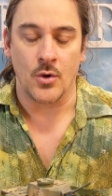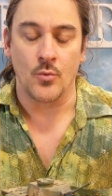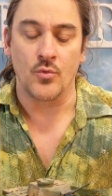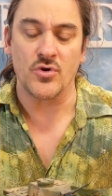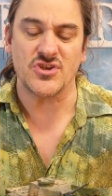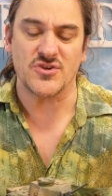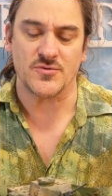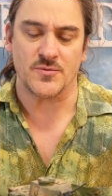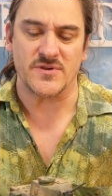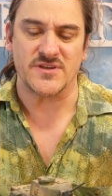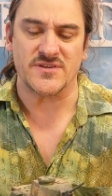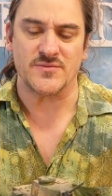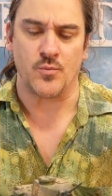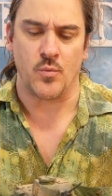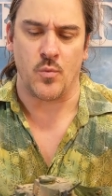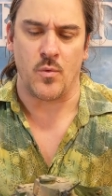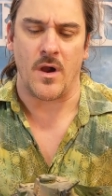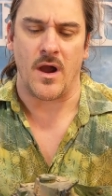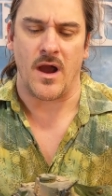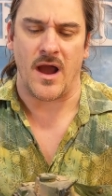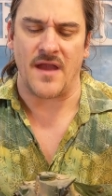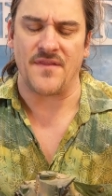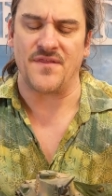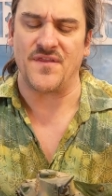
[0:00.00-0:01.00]
which was,
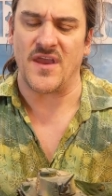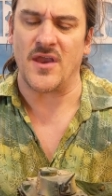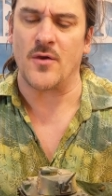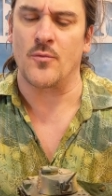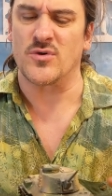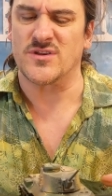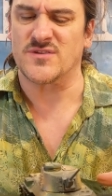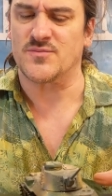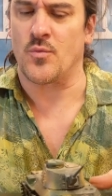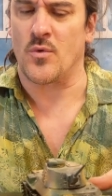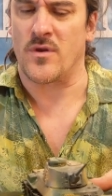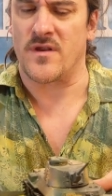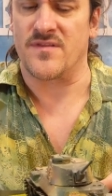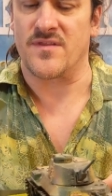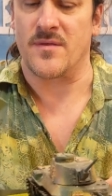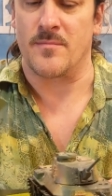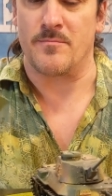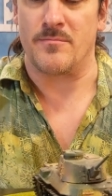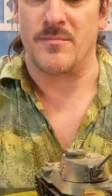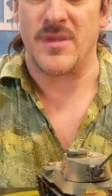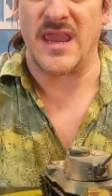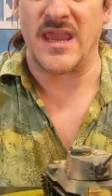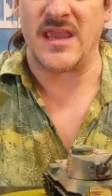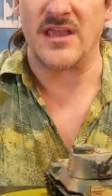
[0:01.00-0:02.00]
I think it was one of the
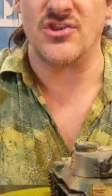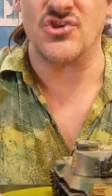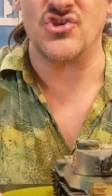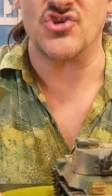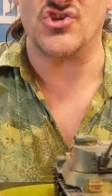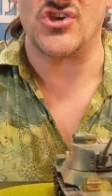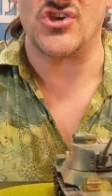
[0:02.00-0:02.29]
main